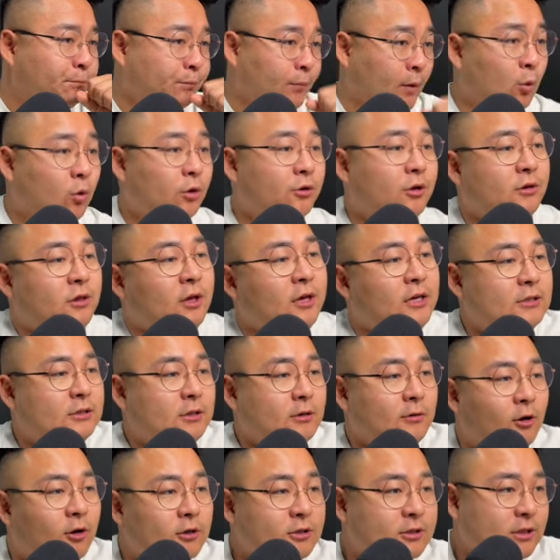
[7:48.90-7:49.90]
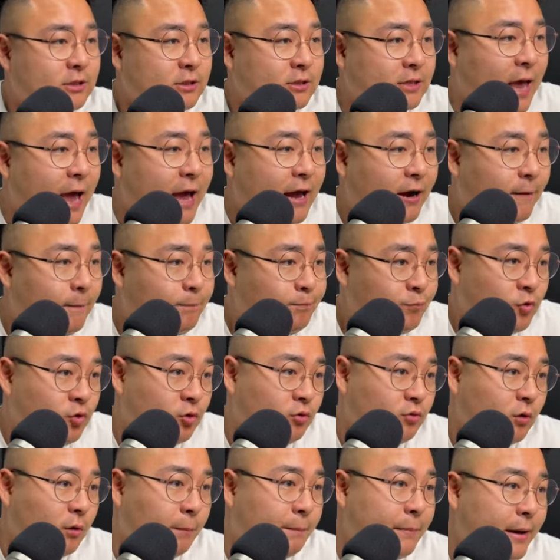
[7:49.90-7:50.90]
Well, the thing is, losses add up
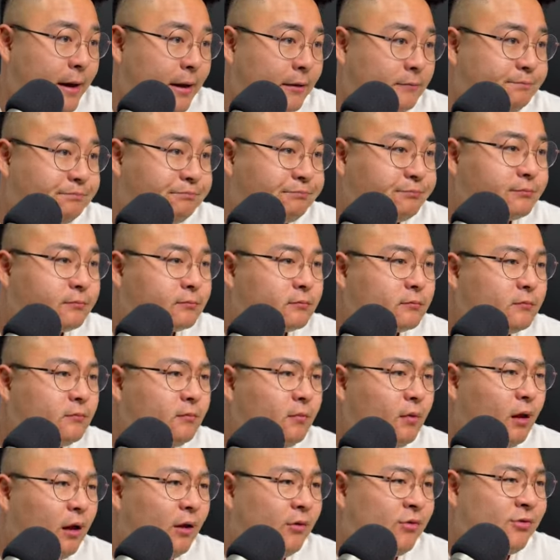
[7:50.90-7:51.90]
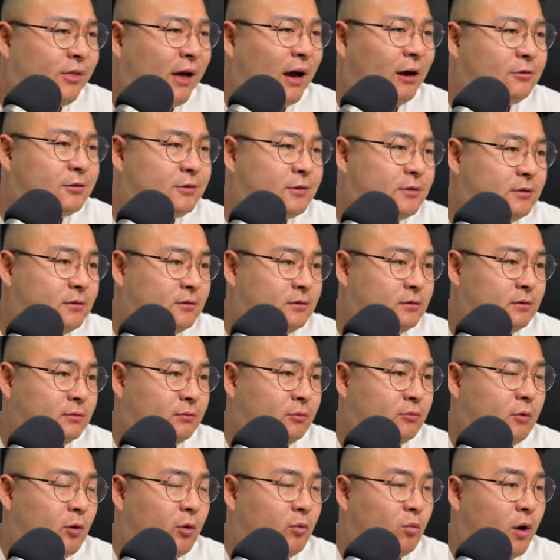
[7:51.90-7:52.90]
to about thousand,
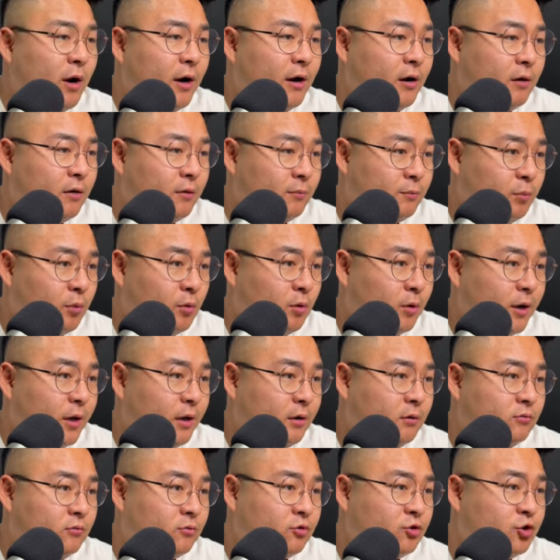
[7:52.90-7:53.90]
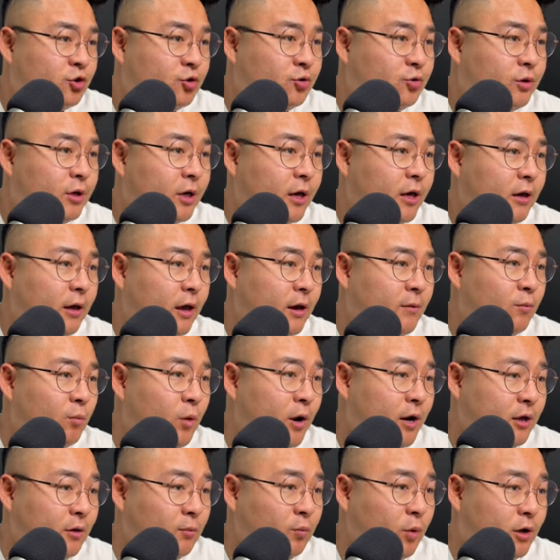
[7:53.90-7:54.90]
one point two K, and
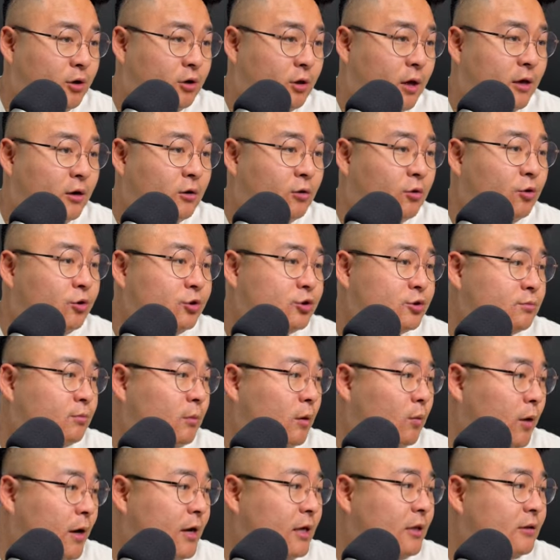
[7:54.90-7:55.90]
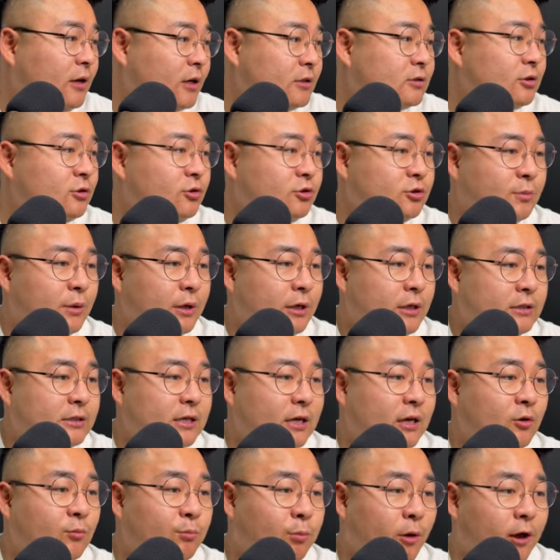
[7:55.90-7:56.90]
when it, when they lose, when he does lose money, he's
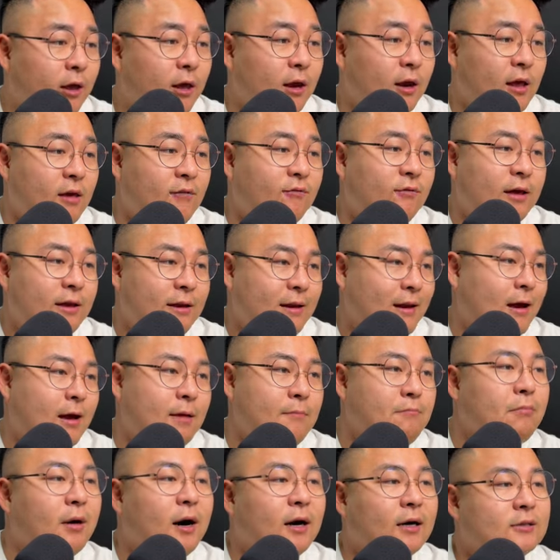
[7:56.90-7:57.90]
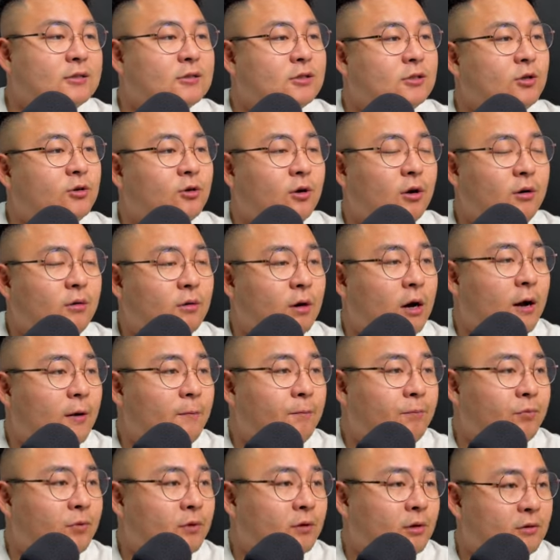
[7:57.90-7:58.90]
like breaking even at nine bucks. You know,
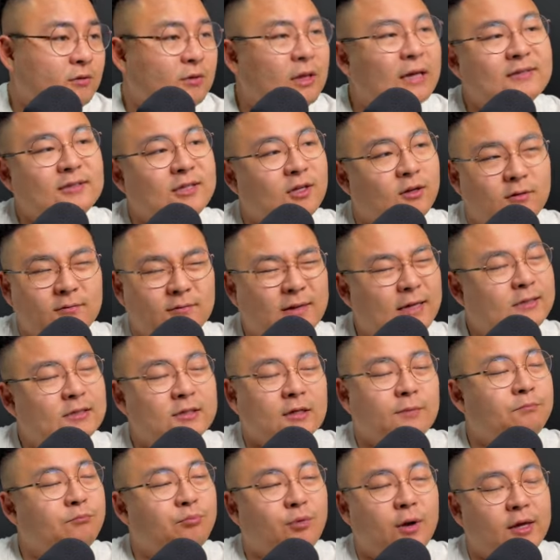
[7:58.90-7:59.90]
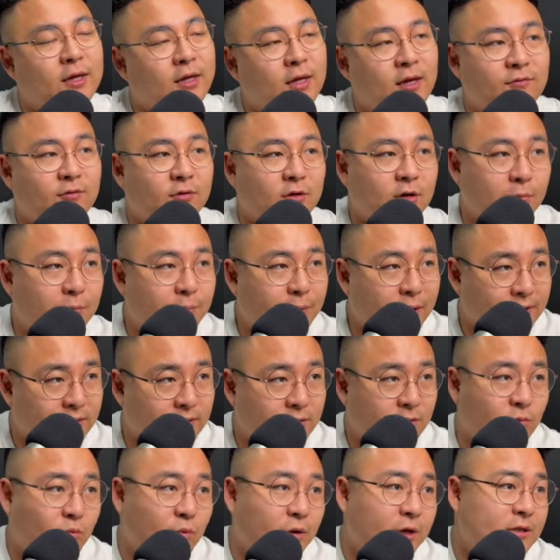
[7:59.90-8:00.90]
um, that's a that's a break even compared
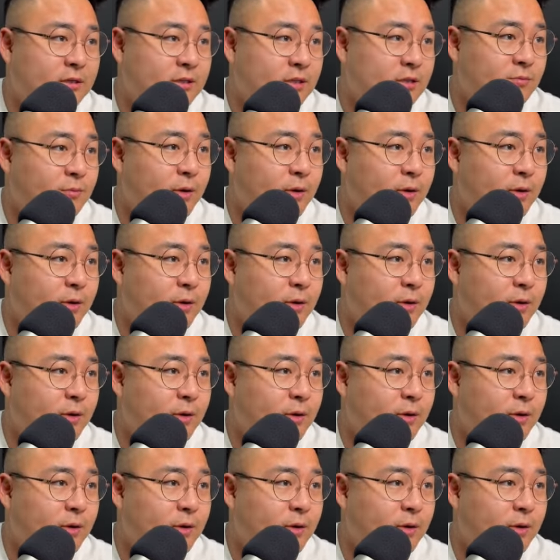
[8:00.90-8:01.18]
to the wins he's